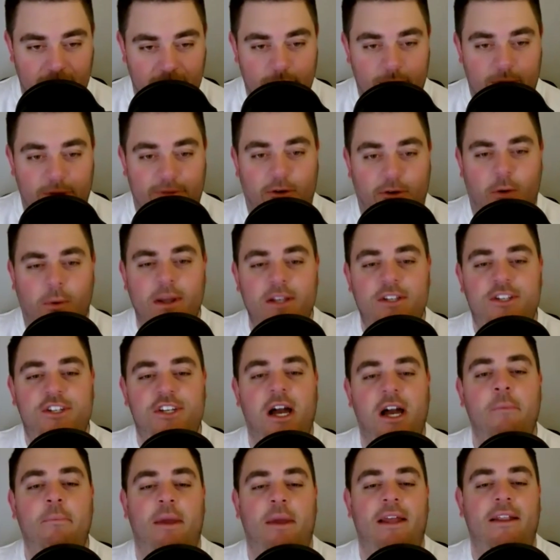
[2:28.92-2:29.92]
before we
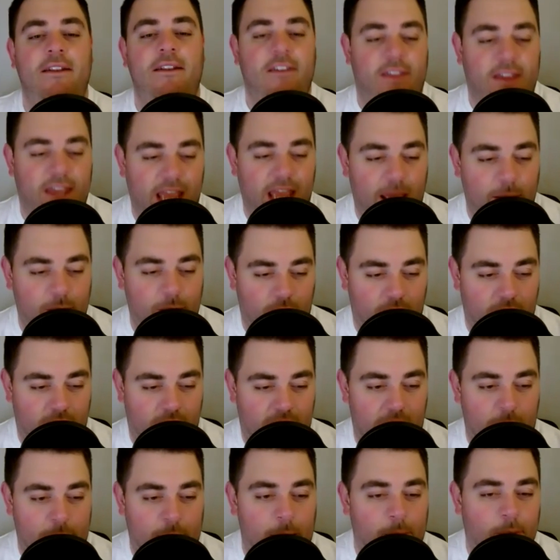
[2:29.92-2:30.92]
jump into the game
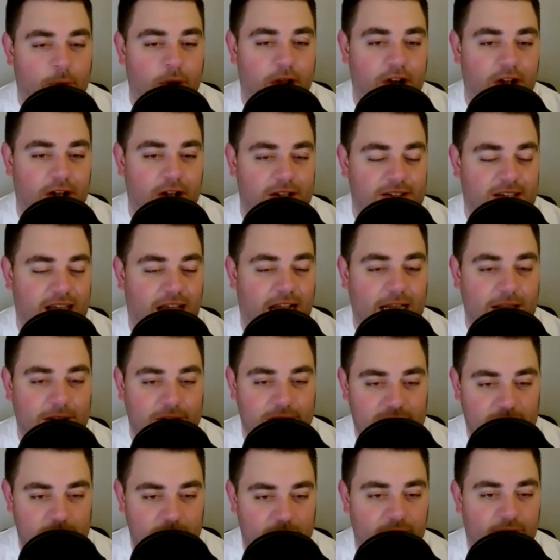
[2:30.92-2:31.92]
recap, I'm bringing on
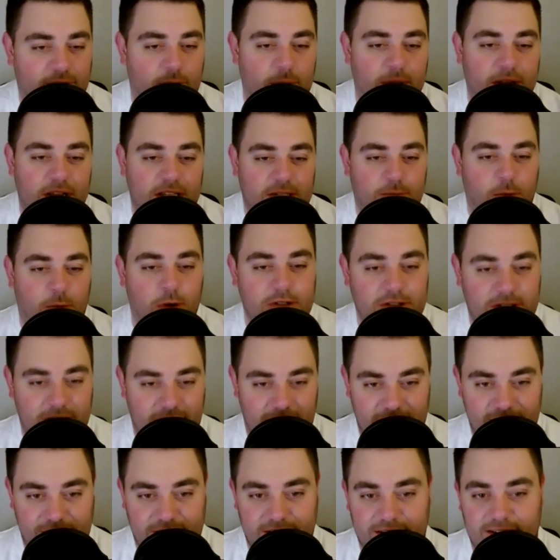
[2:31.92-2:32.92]
Tyler Smith from Indy Sports
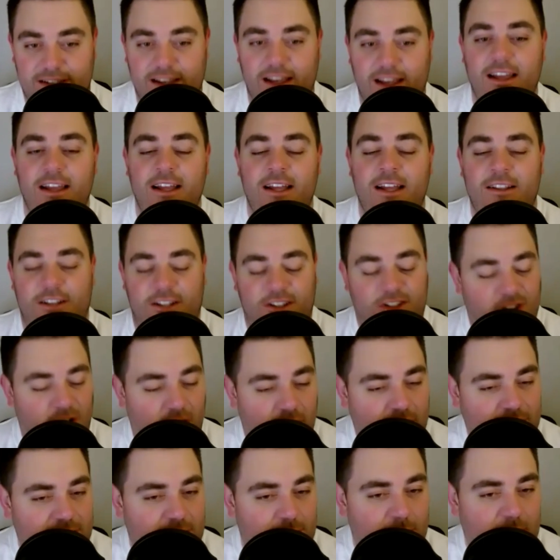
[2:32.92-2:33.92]
Legends to
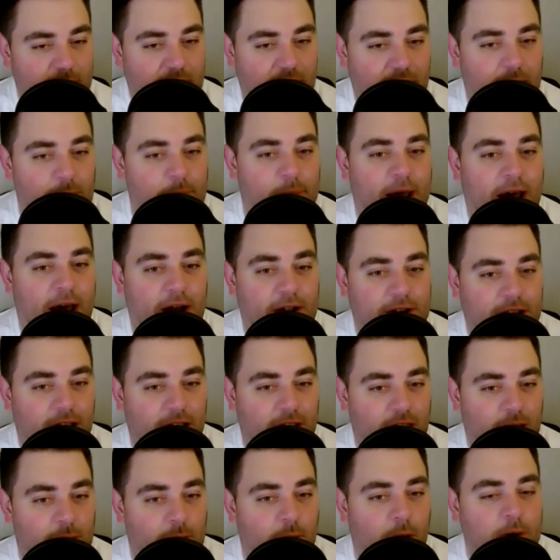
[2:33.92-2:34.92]
talk to me about
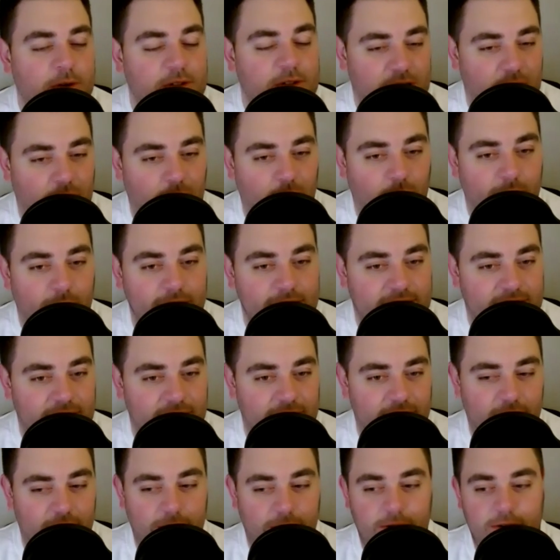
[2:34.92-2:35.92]
the most
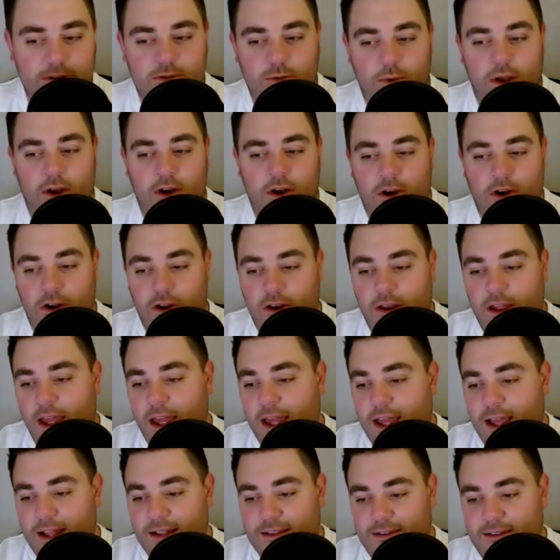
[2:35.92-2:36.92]
recent news we heard
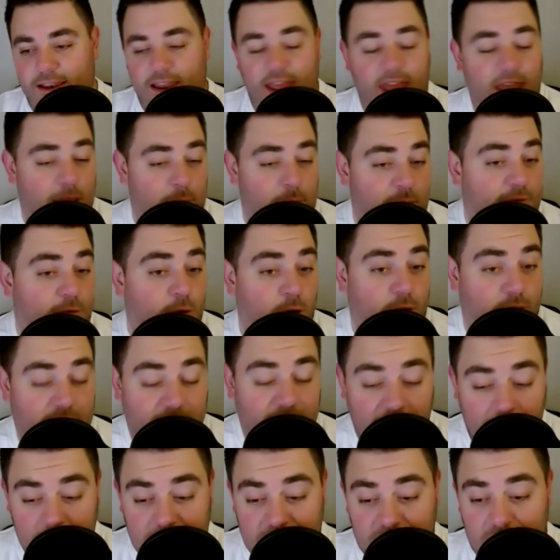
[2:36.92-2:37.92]
today before the
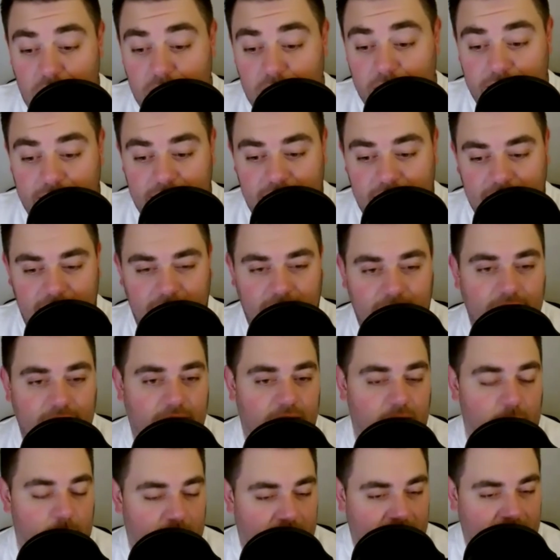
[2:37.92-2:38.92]
game started that the
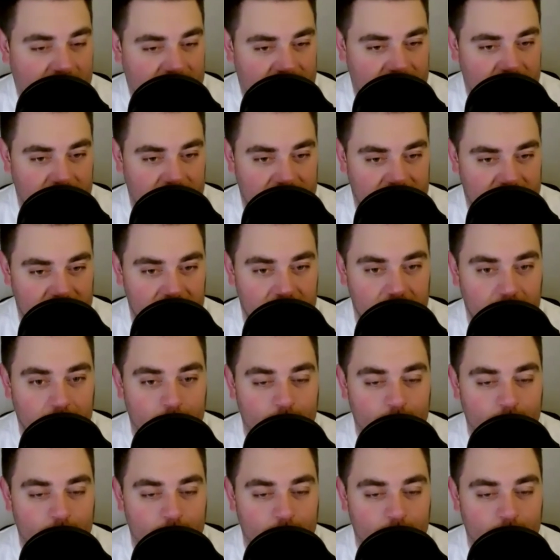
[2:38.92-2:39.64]
Indiana Pacers